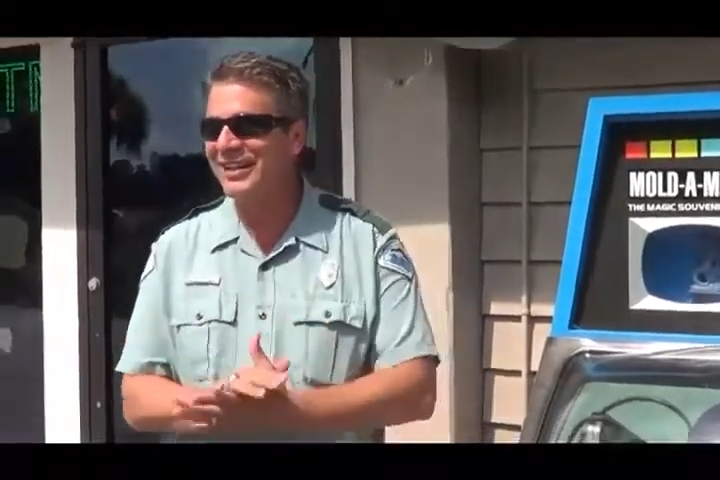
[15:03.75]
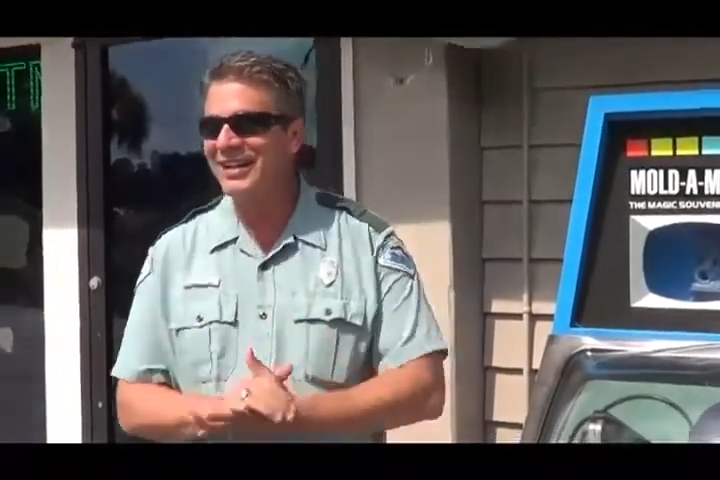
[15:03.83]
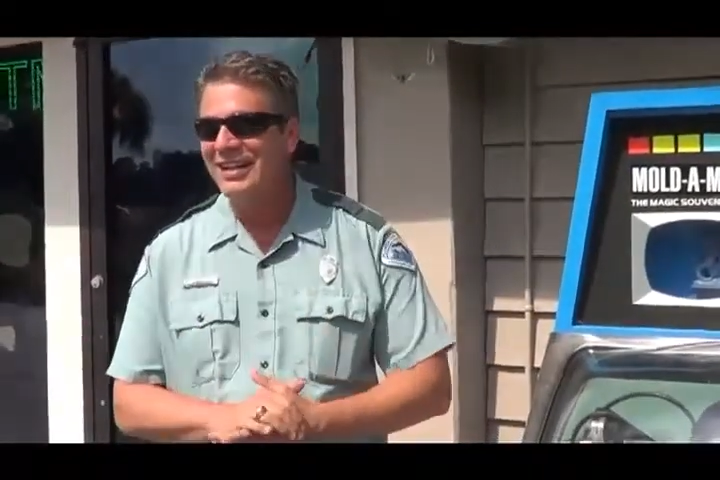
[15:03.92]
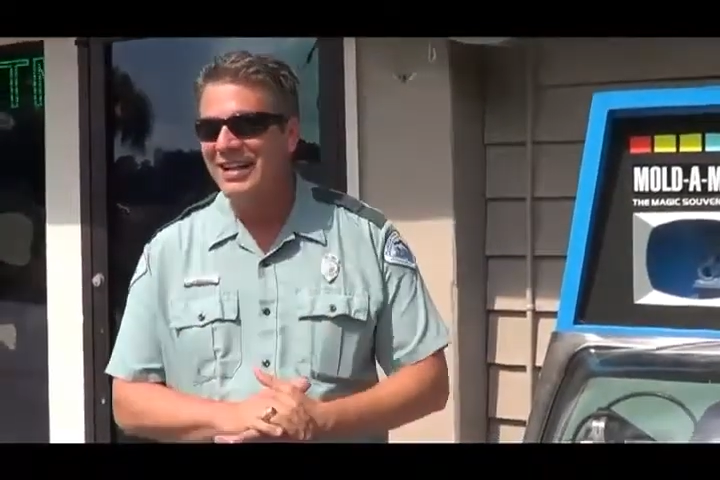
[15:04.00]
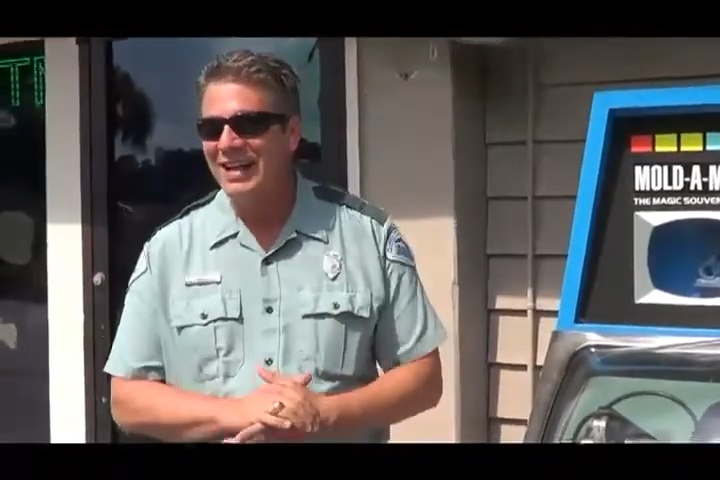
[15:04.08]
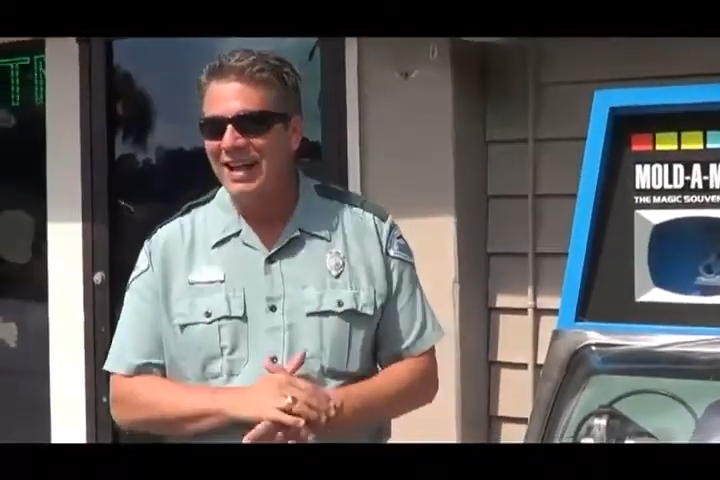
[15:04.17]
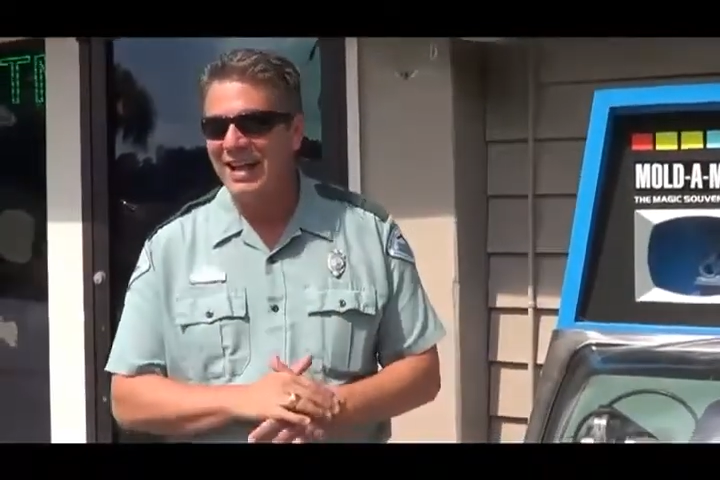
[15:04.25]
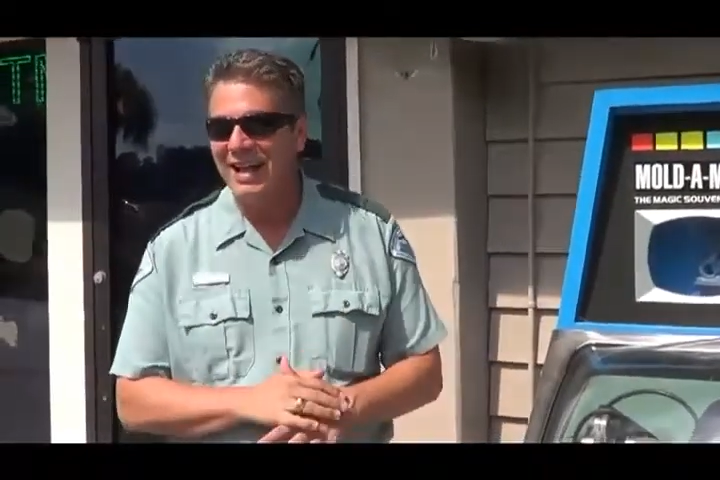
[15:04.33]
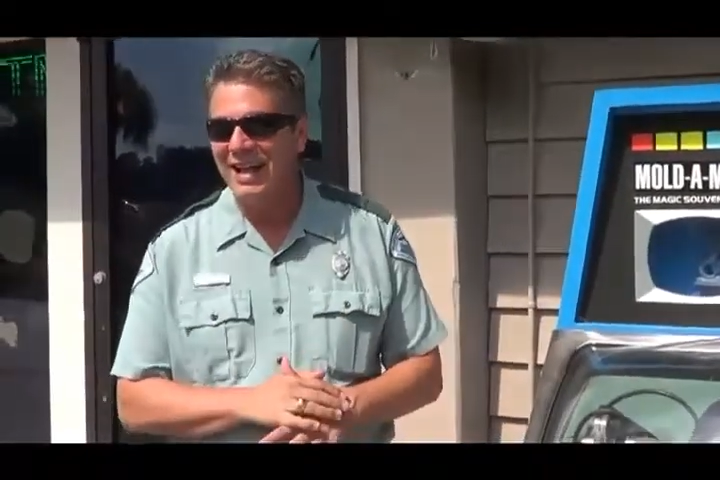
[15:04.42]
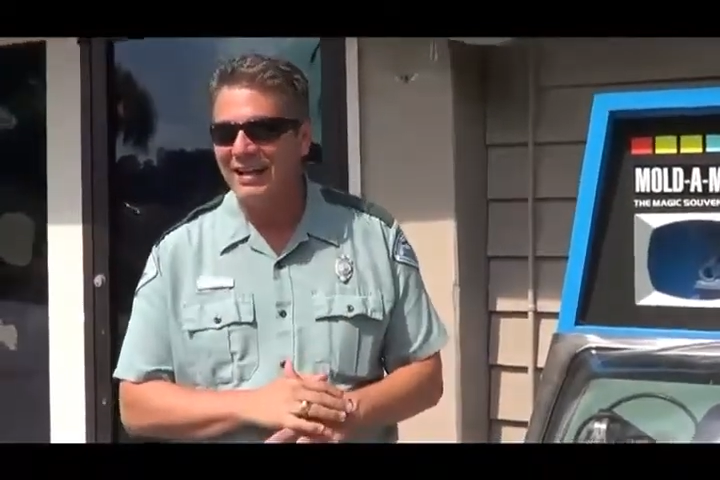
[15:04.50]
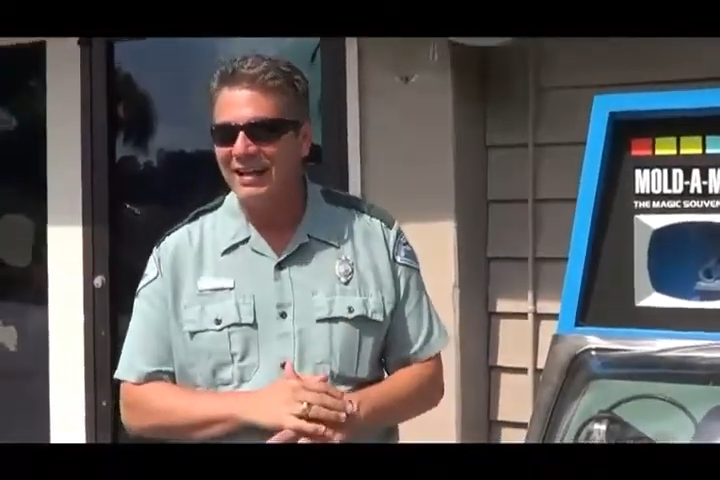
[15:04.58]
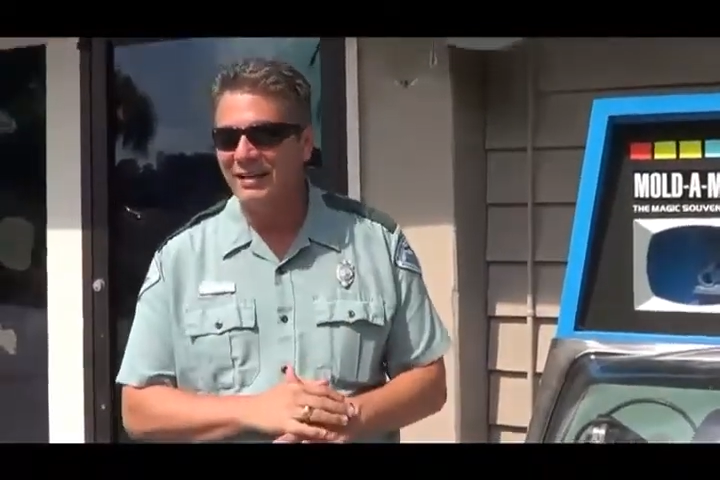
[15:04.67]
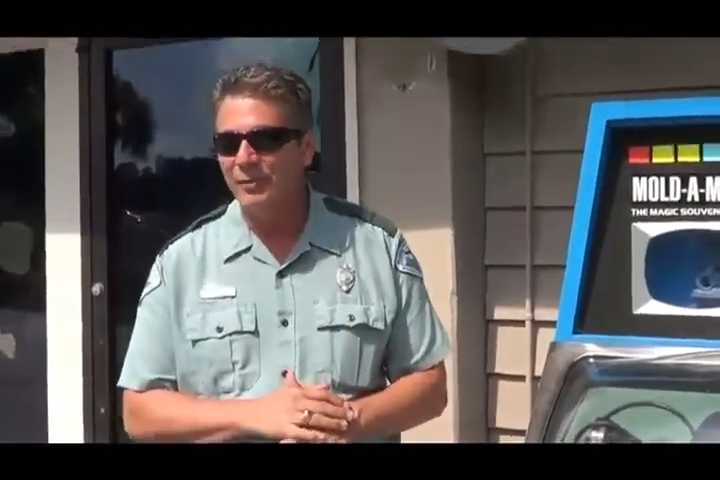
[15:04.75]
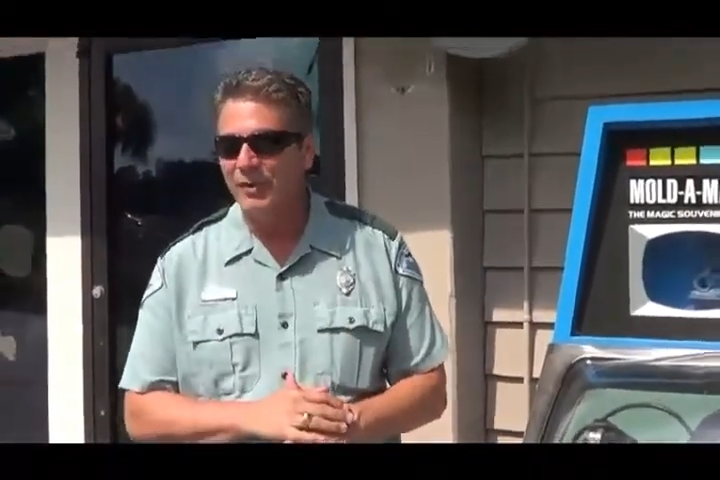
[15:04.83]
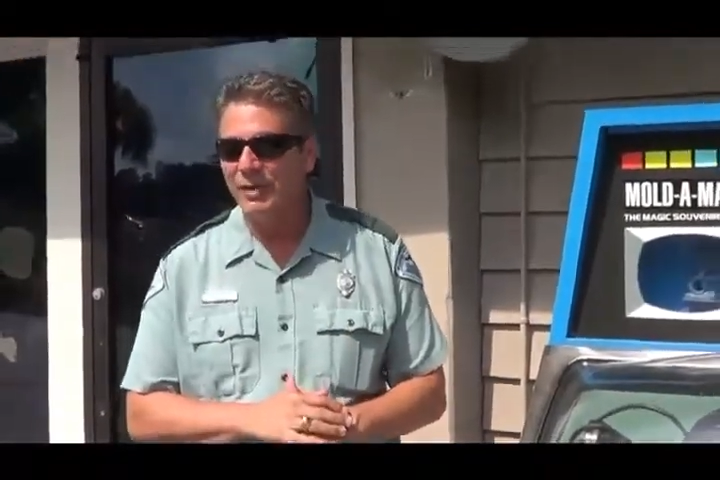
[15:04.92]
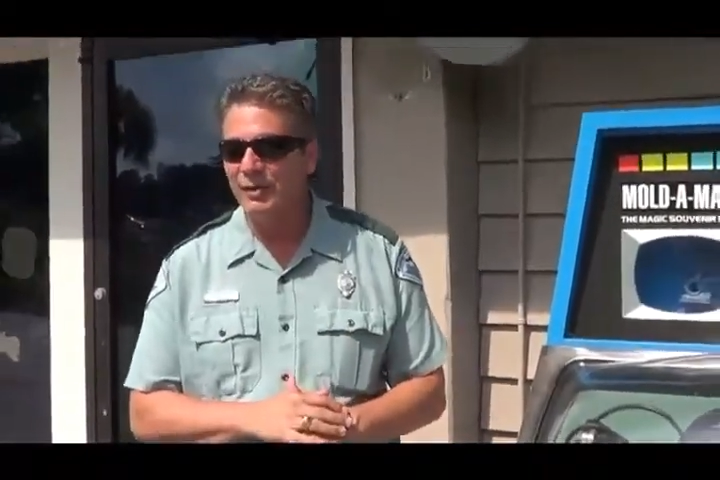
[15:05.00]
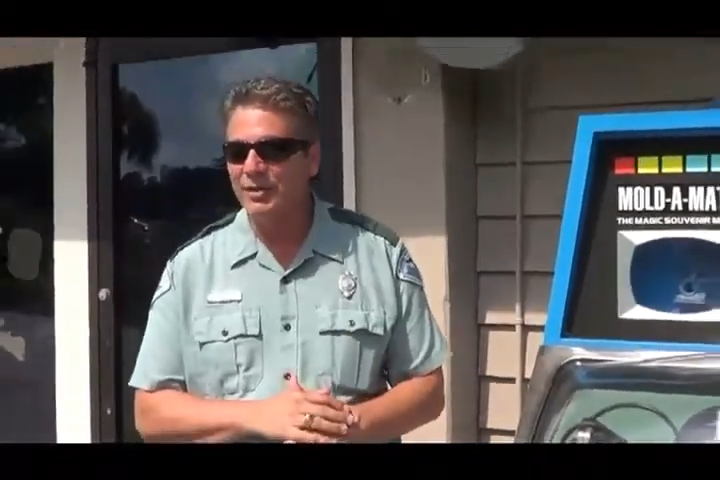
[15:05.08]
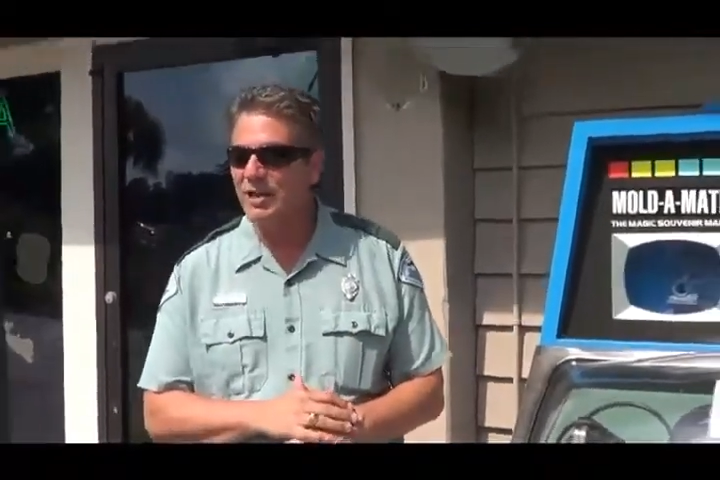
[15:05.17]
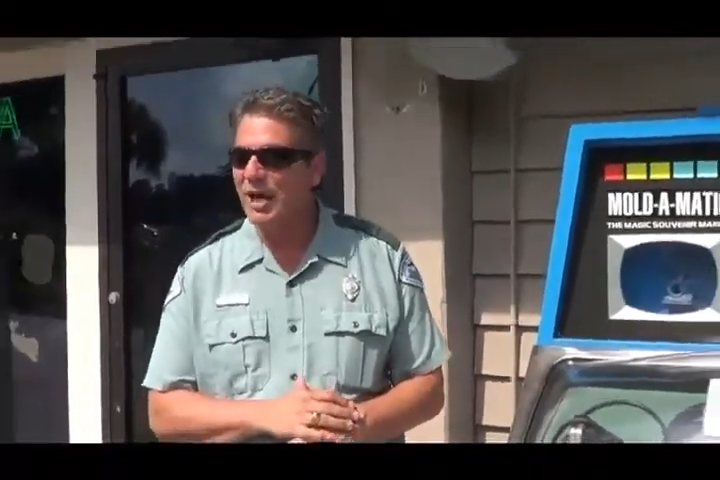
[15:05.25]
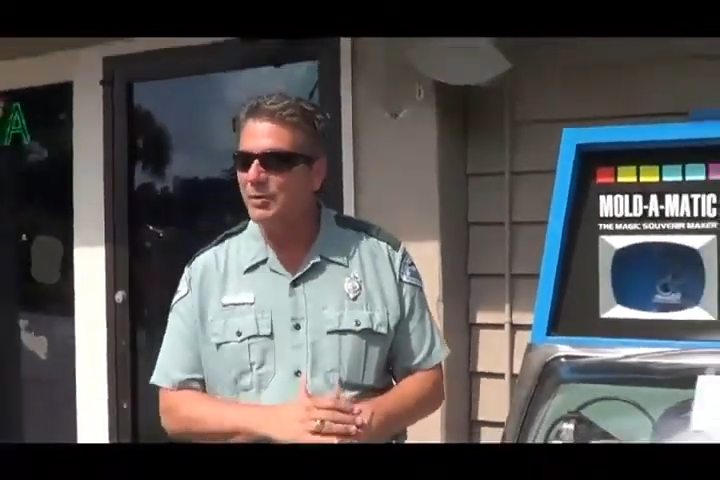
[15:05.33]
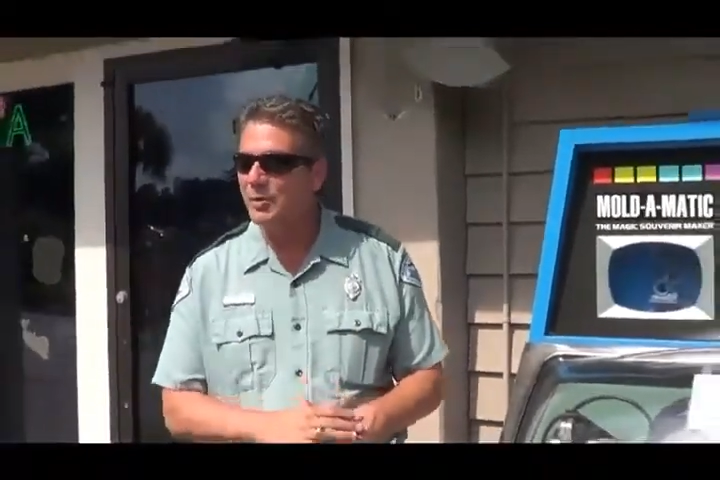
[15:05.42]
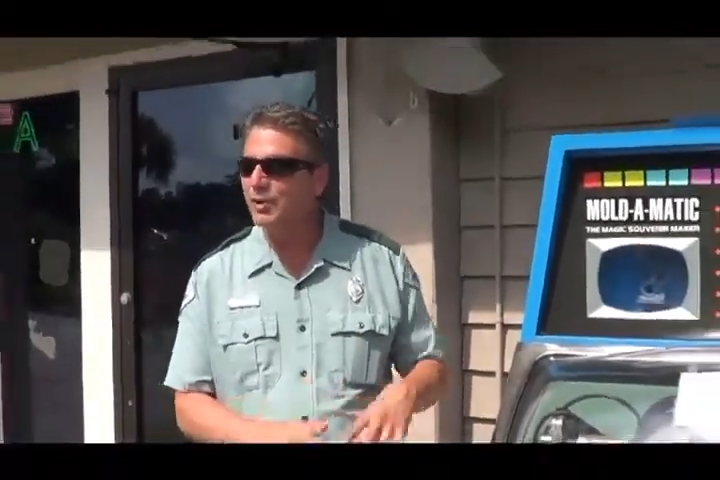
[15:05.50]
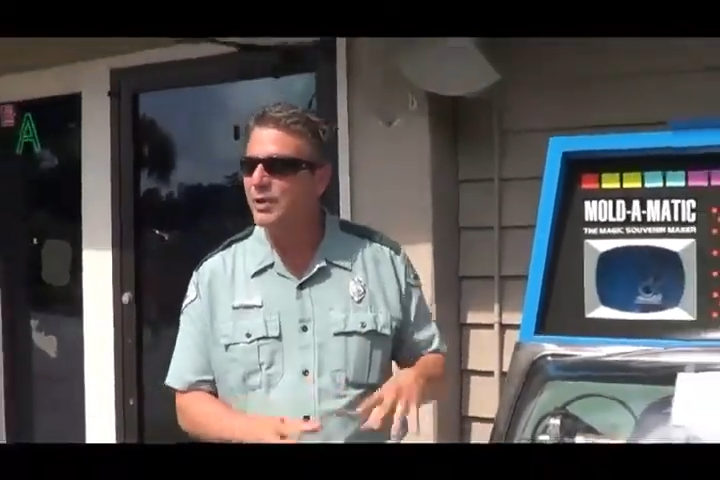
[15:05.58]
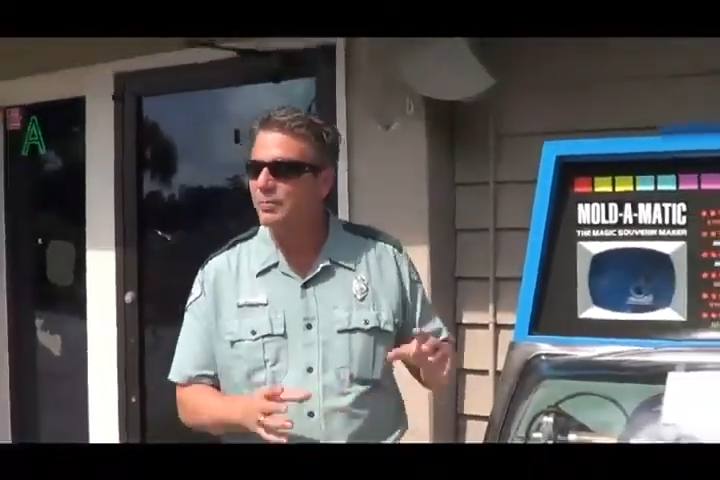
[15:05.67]
And And when there was an
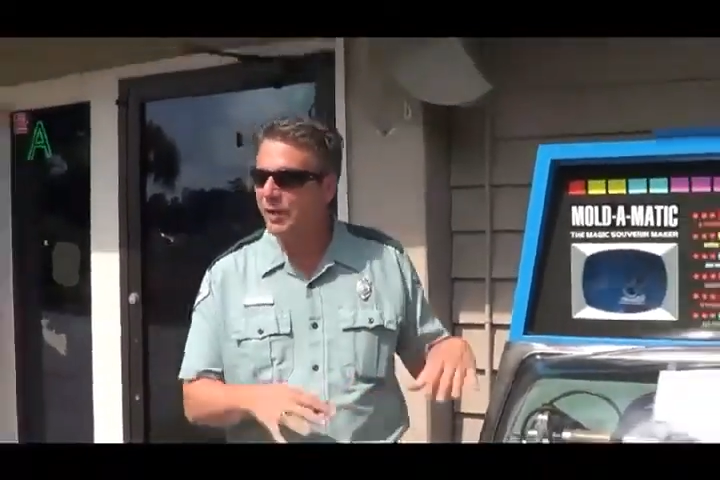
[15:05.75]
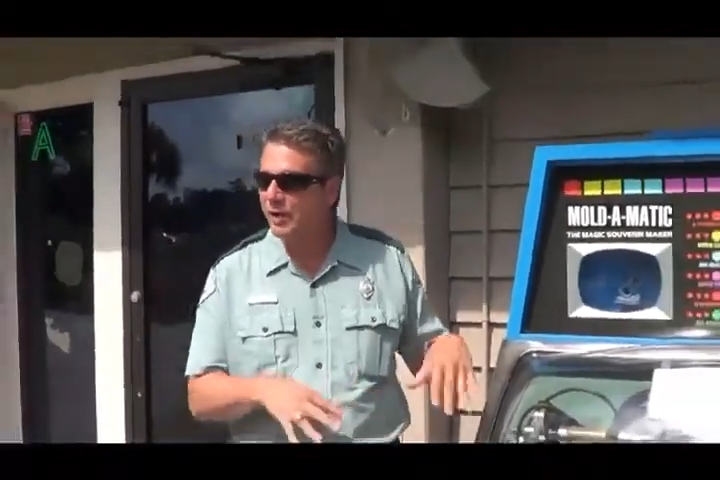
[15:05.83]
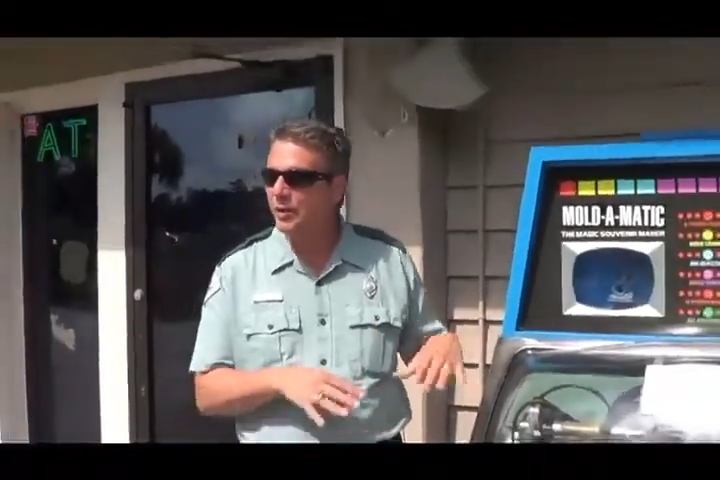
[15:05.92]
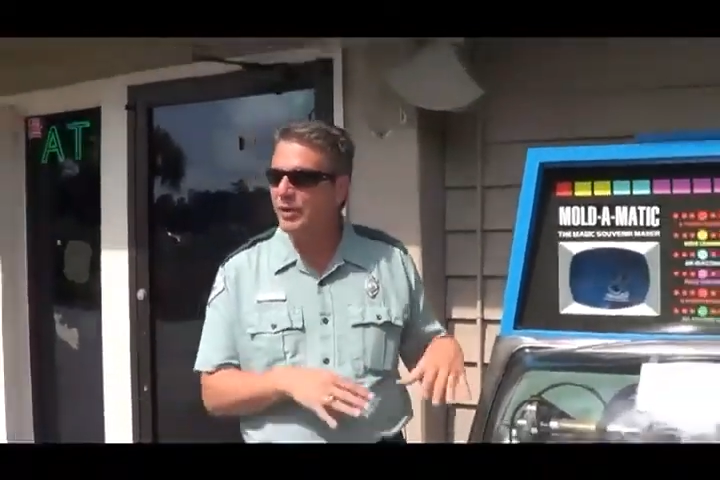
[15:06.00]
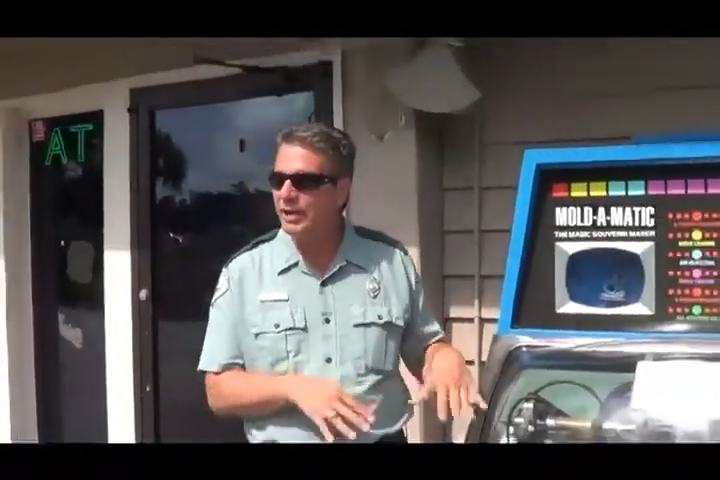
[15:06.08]
opportunity to bring